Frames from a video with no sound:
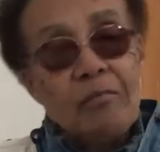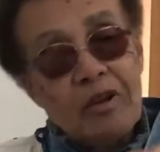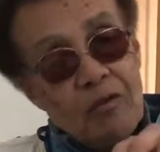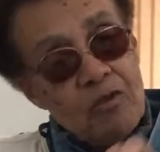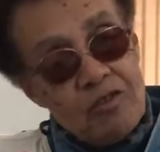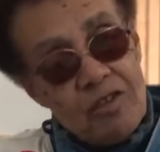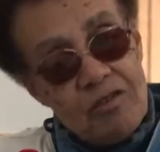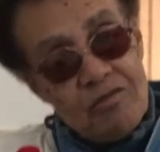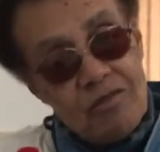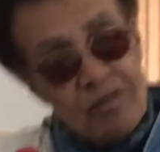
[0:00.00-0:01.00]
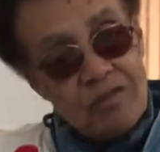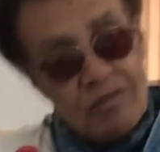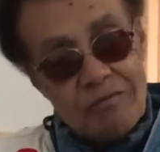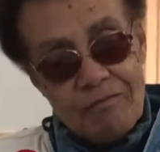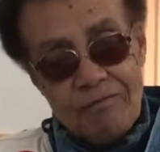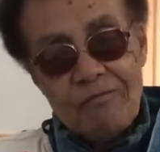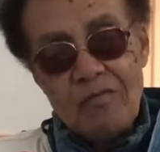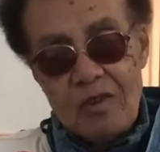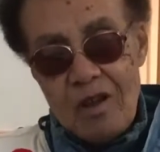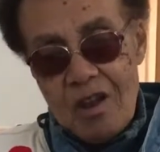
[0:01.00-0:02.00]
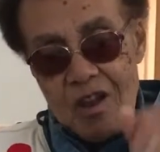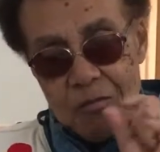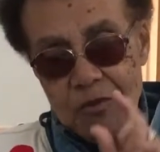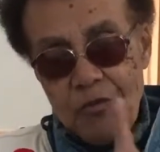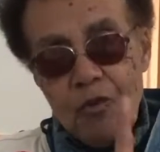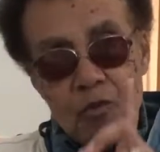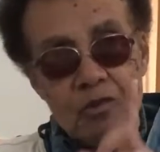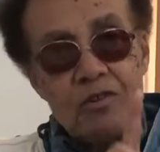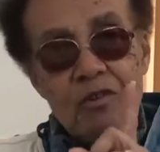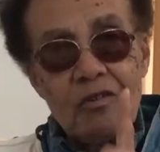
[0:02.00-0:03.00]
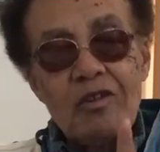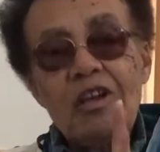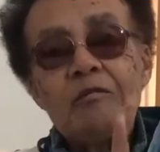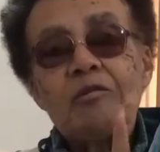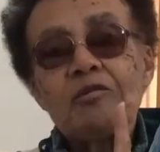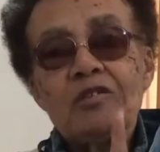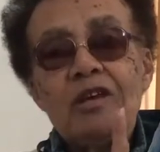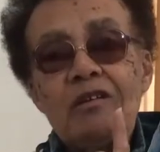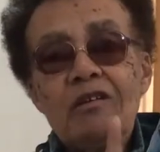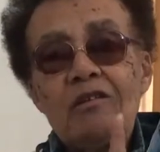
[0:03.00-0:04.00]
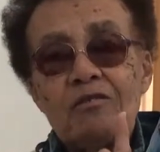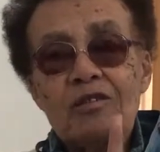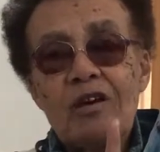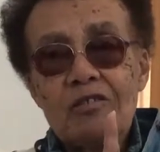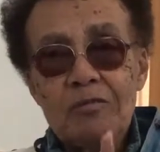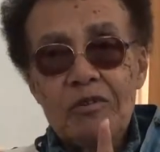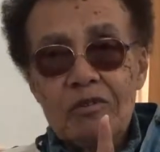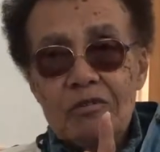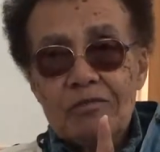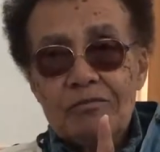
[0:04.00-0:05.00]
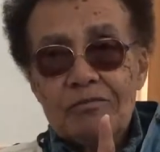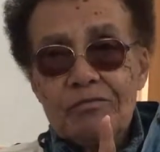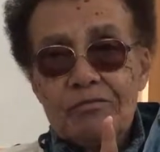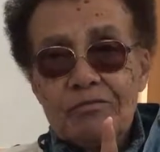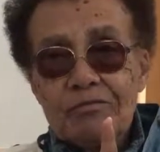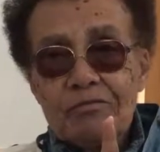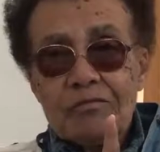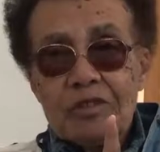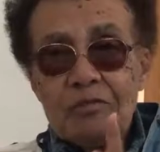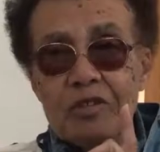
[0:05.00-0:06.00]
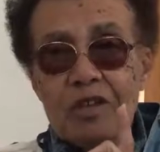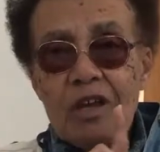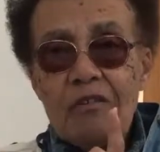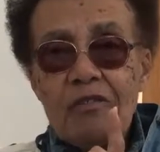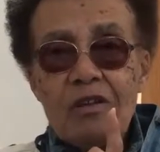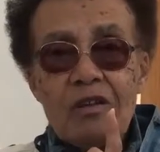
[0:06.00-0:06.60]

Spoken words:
But I will tell you this. Before it was Notre Dame, it was St. Leo's Hospital. It was a Catholic.